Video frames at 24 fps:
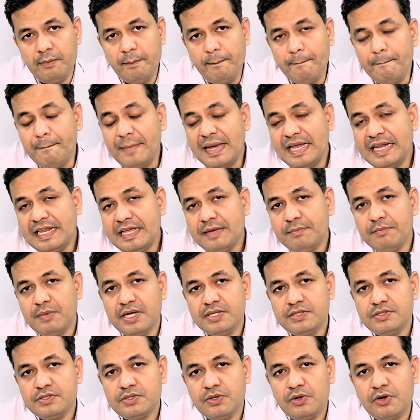many
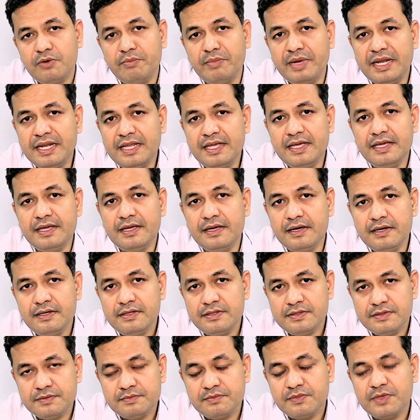months or many
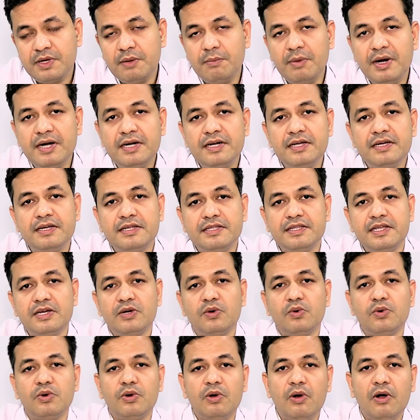years, but they
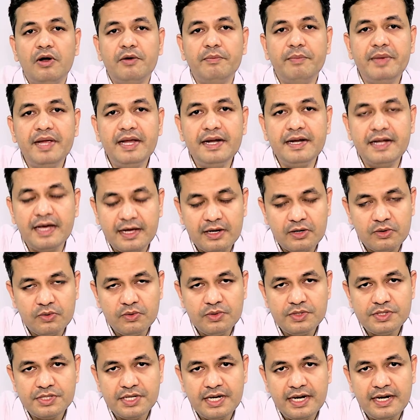could not be
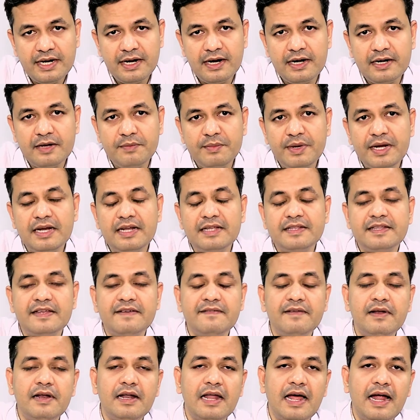diagnosed, and ultimately
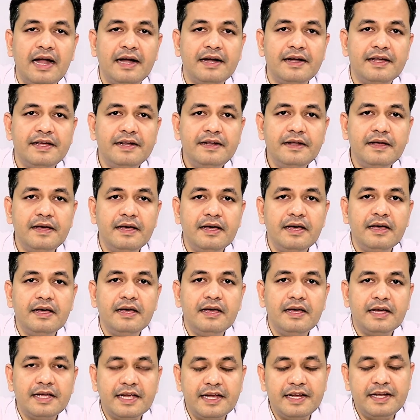they will land in
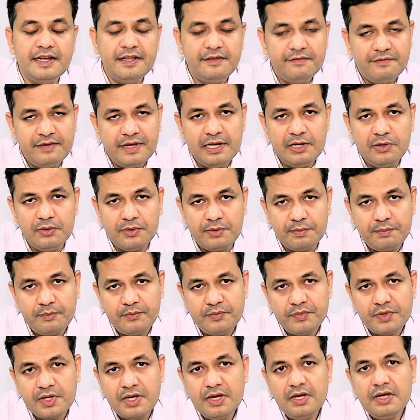kidney failure.
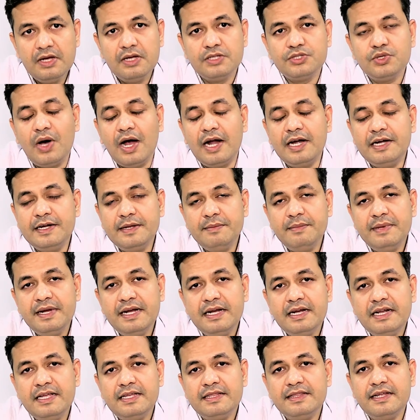So
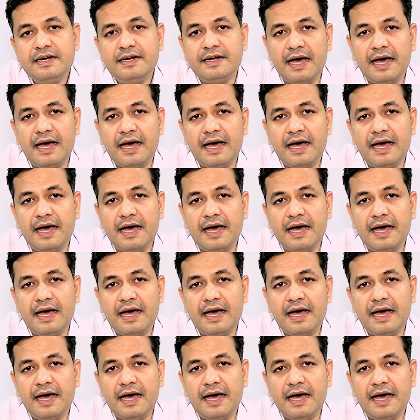ultimately the